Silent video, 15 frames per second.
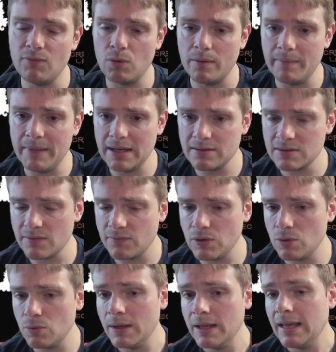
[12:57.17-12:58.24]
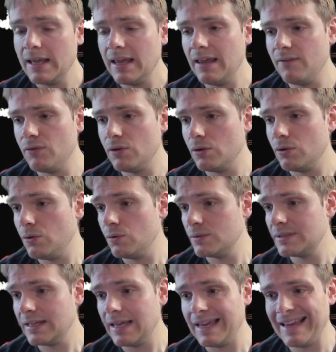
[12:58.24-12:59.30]
4 meters of you. If you're
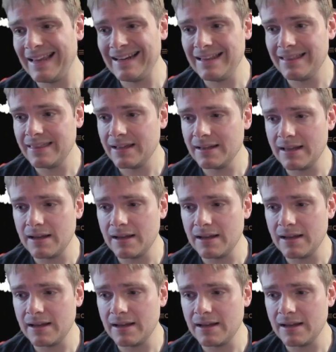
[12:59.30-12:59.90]
using anything